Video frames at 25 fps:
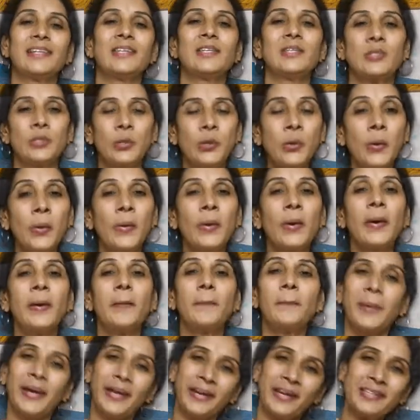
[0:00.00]
So,
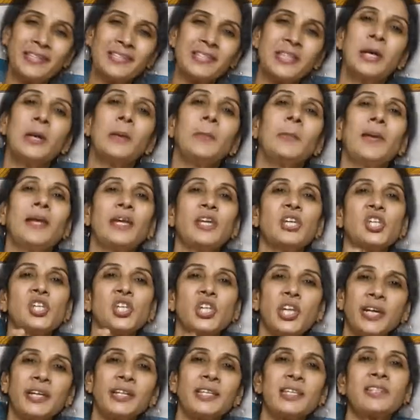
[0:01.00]
parents, please
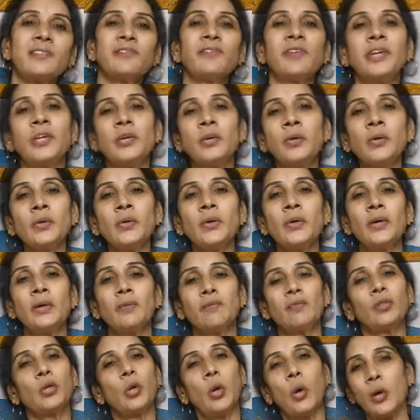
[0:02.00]
share this video
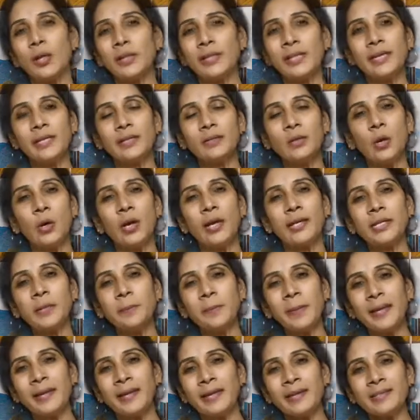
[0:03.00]
with all other
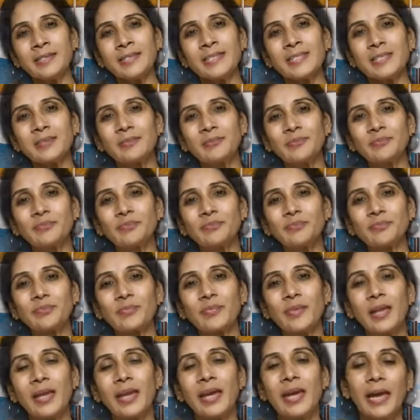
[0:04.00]
parents.
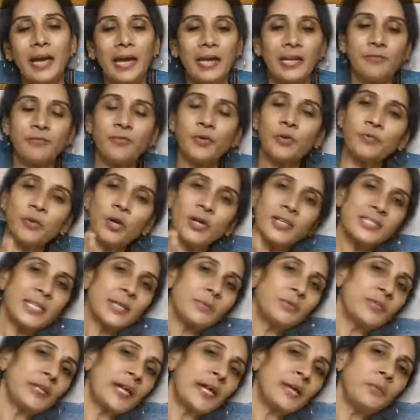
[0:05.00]
And if you have not
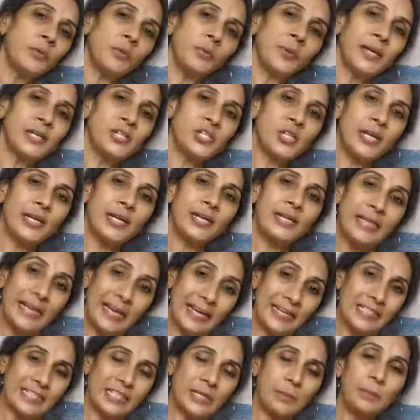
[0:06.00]
subscribed to my channel
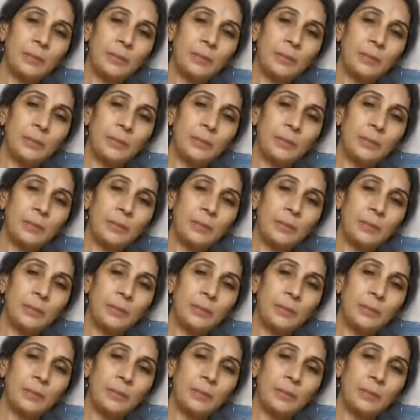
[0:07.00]
yet,